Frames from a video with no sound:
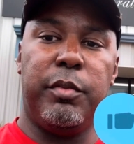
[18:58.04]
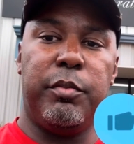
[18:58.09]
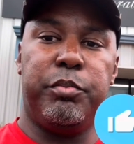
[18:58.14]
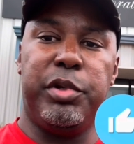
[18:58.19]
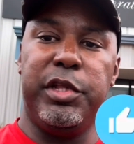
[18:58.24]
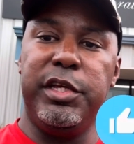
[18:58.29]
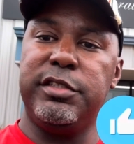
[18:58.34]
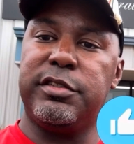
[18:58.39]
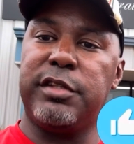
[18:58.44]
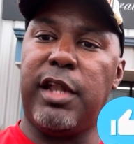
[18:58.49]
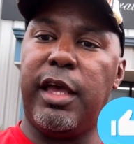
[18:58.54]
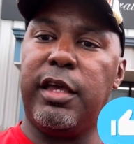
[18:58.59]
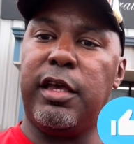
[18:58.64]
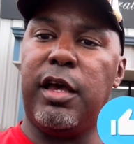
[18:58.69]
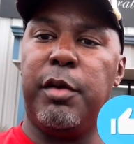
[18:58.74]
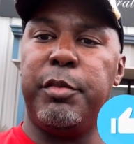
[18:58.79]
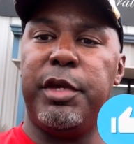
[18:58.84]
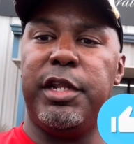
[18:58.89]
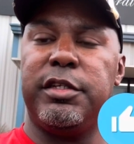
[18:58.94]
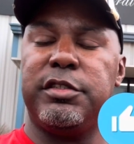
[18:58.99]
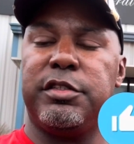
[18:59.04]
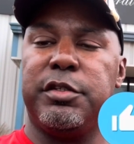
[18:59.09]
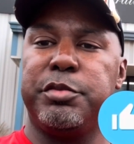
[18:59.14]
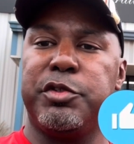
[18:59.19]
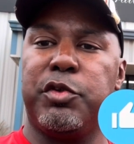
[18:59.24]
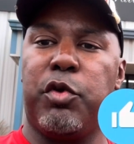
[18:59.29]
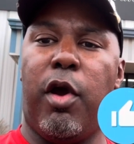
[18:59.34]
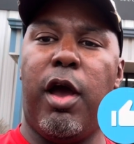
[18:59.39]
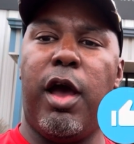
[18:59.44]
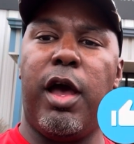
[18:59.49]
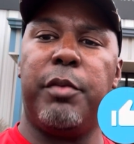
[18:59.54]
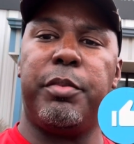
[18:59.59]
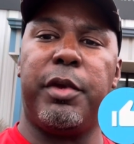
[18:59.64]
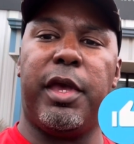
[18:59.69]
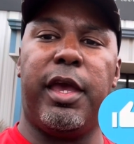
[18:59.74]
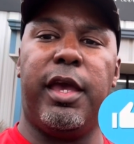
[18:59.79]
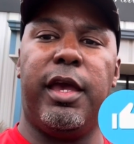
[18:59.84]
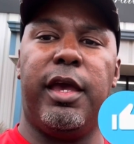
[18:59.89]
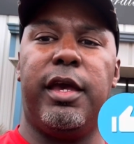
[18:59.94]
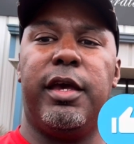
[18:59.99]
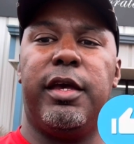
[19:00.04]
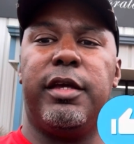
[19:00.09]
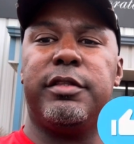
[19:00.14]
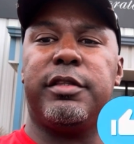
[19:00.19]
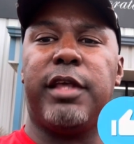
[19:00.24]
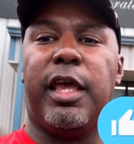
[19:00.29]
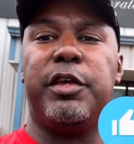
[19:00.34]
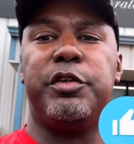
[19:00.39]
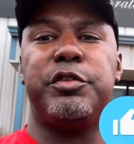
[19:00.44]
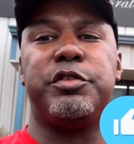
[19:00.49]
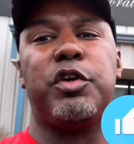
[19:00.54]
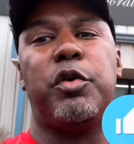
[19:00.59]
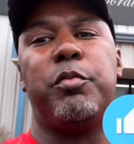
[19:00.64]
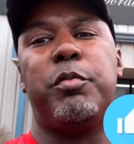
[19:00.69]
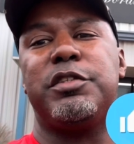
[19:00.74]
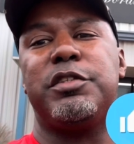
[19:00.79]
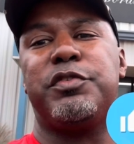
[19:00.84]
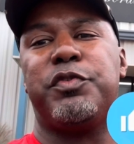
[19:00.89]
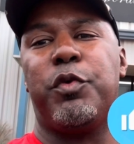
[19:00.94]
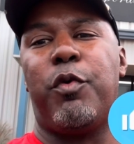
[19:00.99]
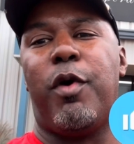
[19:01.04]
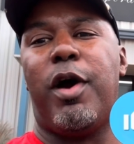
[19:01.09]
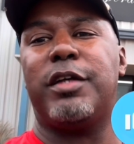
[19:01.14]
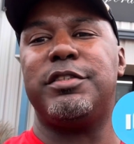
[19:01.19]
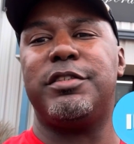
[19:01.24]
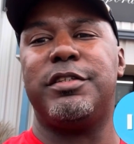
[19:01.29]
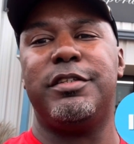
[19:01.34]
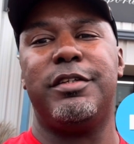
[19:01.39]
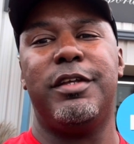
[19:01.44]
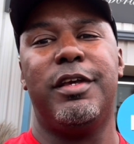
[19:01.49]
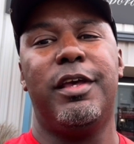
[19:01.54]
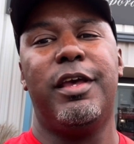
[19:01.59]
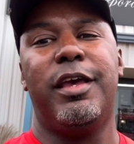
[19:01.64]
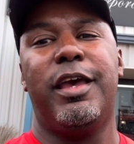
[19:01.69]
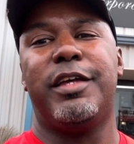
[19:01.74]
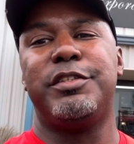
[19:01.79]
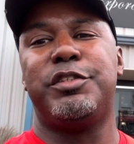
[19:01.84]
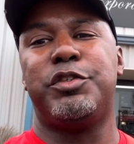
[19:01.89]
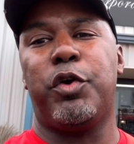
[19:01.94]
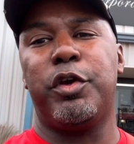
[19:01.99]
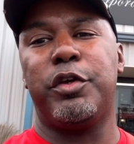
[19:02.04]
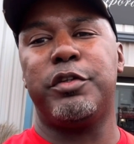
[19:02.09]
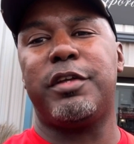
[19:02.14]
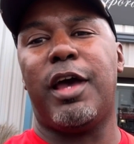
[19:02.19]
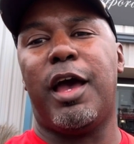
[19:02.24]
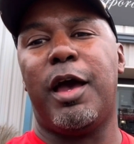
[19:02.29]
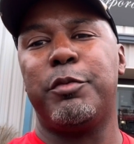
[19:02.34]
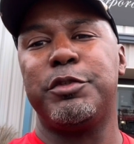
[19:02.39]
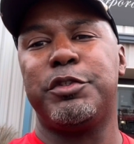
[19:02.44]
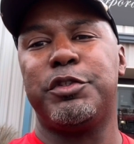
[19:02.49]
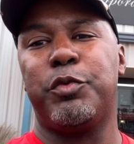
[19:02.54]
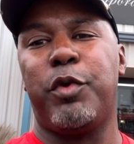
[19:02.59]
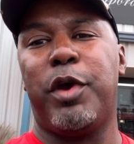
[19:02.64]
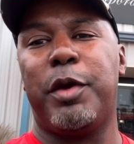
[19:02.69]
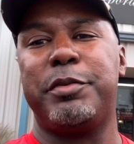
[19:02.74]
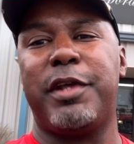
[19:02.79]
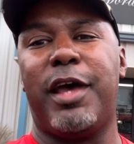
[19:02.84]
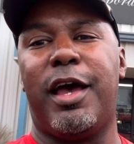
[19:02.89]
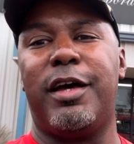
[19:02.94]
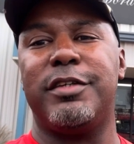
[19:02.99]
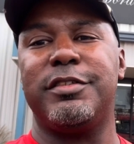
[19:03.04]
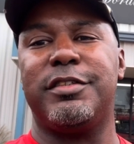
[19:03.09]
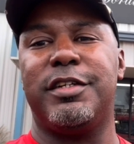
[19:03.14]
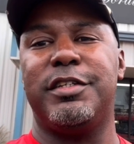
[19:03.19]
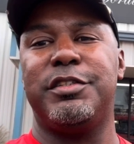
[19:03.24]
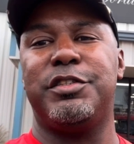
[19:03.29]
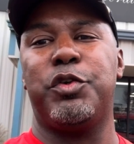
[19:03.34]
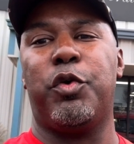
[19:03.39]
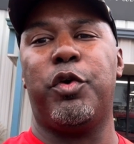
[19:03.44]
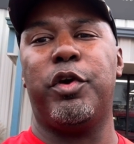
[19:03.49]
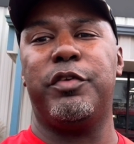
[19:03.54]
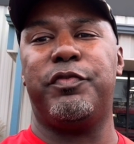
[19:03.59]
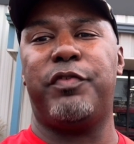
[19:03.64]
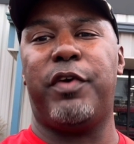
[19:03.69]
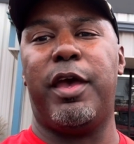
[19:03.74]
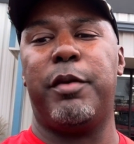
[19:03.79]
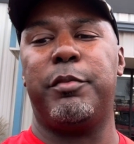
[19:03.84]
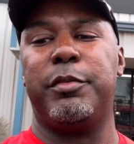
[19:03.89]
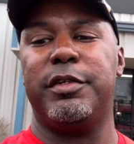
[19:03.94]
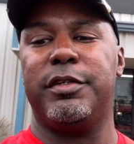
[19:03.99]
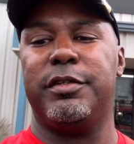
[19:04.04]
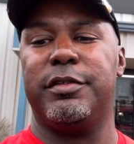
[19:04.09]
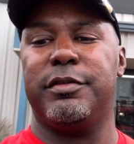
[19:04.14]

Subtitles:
please like, comment, and subscribe, and thank you so for watching. Enjoy your time with your reptiles and enjoy your family.